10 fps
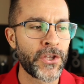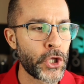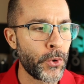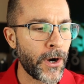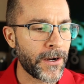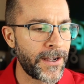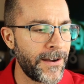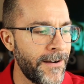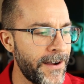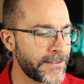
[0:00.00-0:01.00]
you are
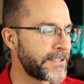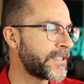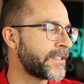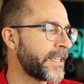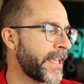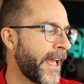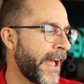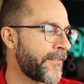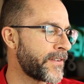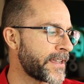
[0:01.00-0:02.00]
constantly
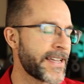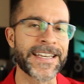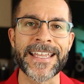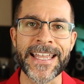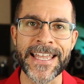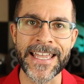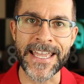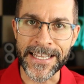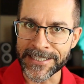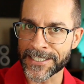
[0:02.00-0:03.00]
having an
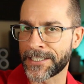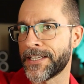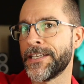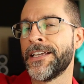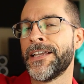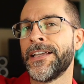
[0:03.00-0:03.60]
insulin